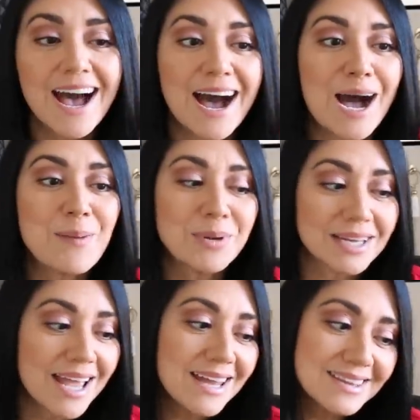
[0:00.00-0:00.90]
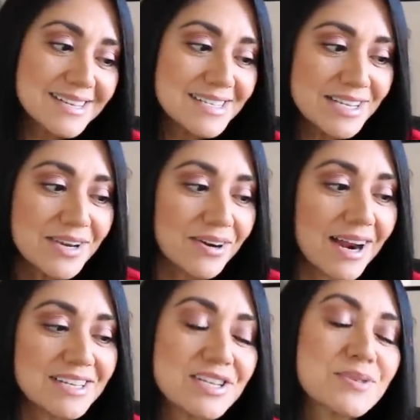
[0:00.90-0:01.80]
Uh, but again, this year
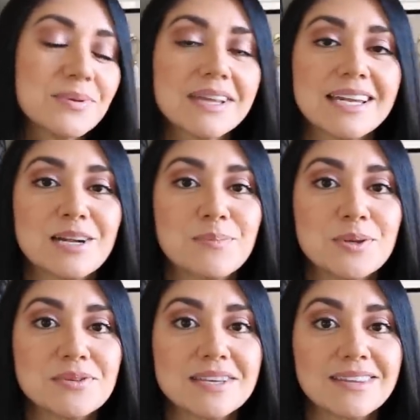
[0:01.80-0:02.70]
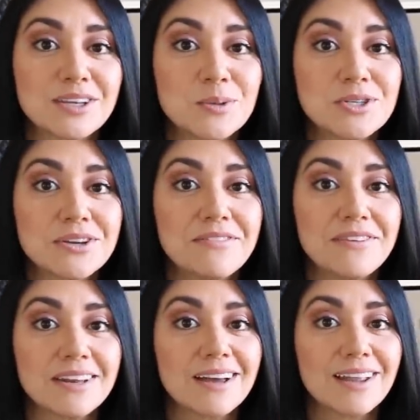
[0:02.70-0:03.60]
I just really ended up using the Gucci
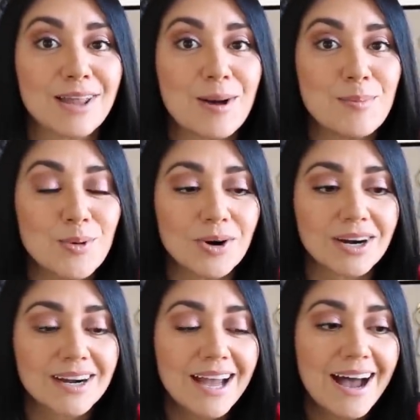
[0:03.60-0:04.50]
Ophidia a lot more.